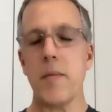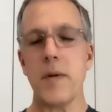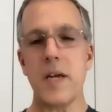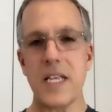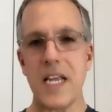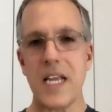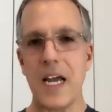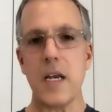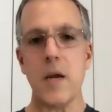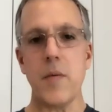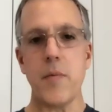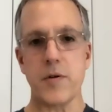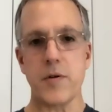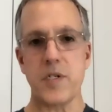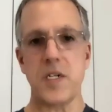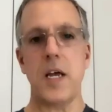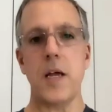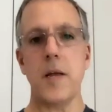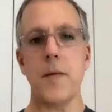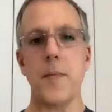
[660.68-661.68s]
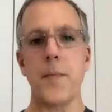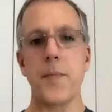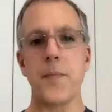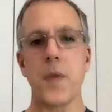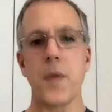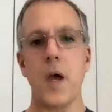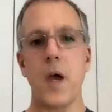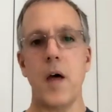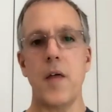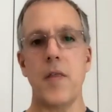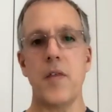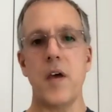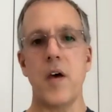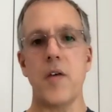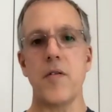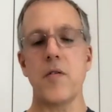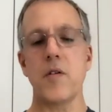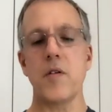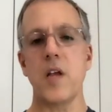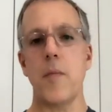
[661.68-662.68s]
90%. The
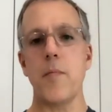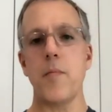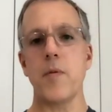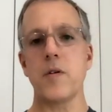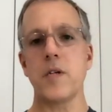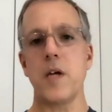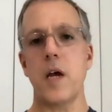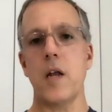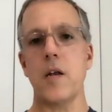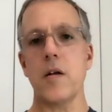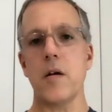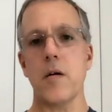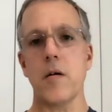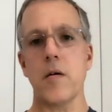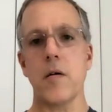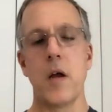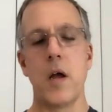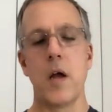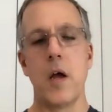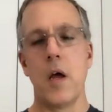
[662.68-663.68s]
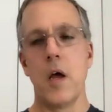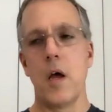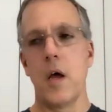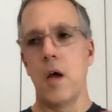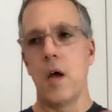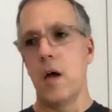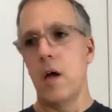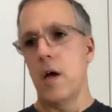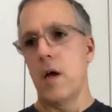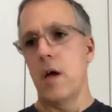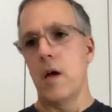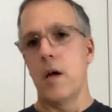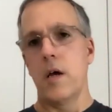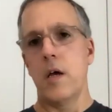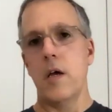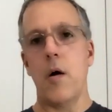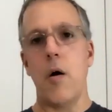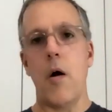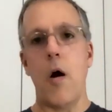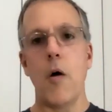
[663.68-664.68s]
other 10% are,
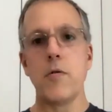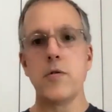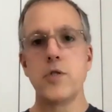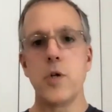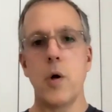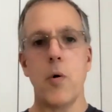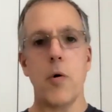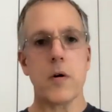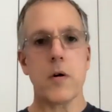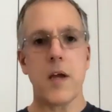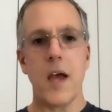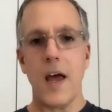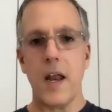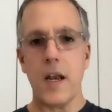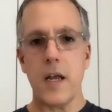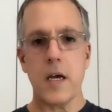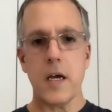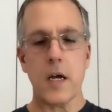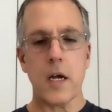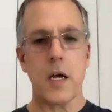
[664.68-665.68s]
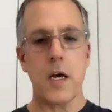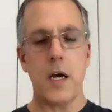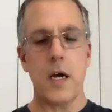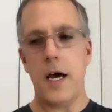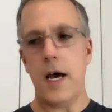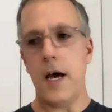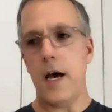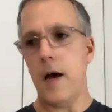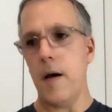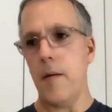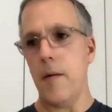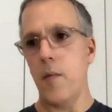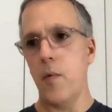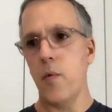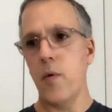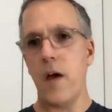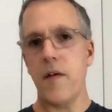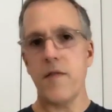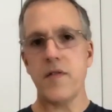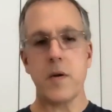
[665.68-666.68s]
Ojo Organic.
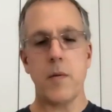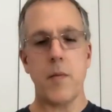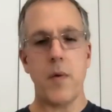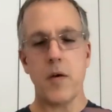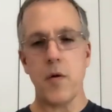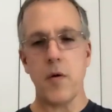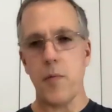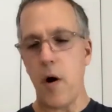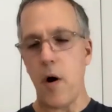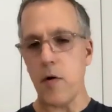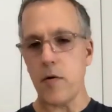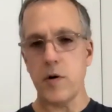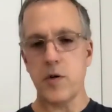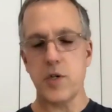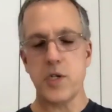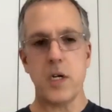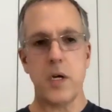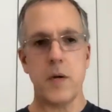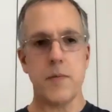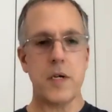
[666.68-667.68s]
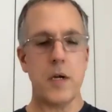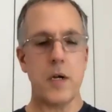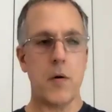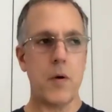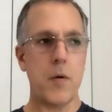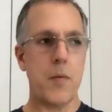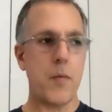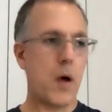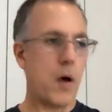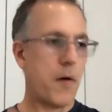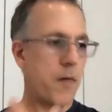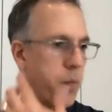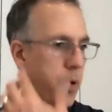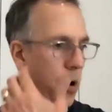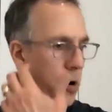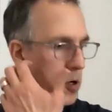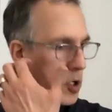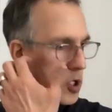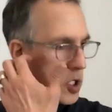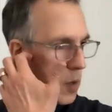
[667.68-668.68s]
We have some other partnerships. We have a
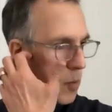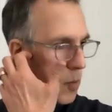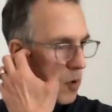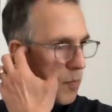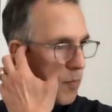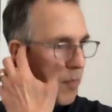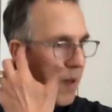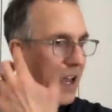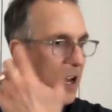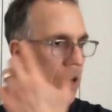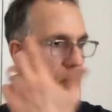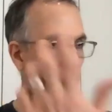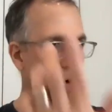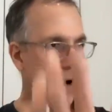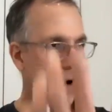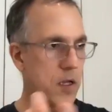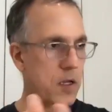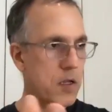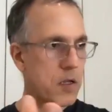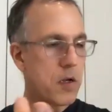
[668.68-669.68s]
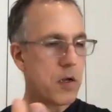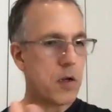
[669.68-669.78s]
partnership with Bankrate.